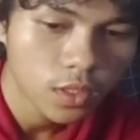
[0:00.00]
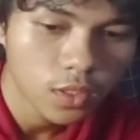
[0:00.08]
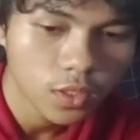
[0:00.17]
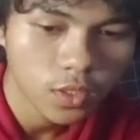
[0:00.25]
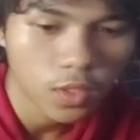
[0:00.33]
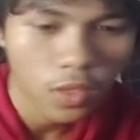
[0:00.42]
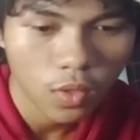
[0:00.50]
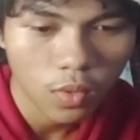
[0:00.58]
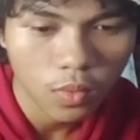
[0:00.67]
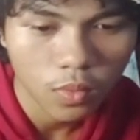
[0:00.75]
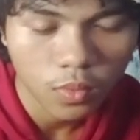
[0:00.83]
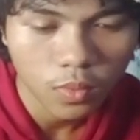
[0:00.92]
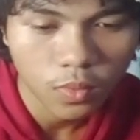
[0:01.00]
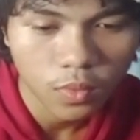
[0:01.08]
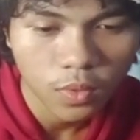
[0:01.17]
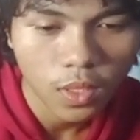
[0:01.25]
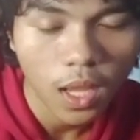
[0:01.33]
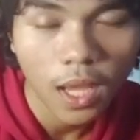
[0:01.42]
So
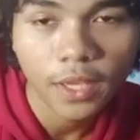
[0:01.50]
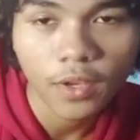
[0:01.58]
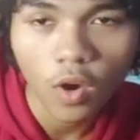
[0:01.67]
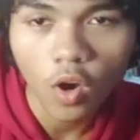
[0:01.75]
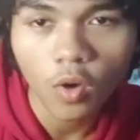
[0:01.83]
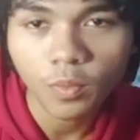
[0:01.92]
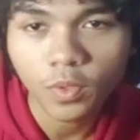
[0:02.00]
I hope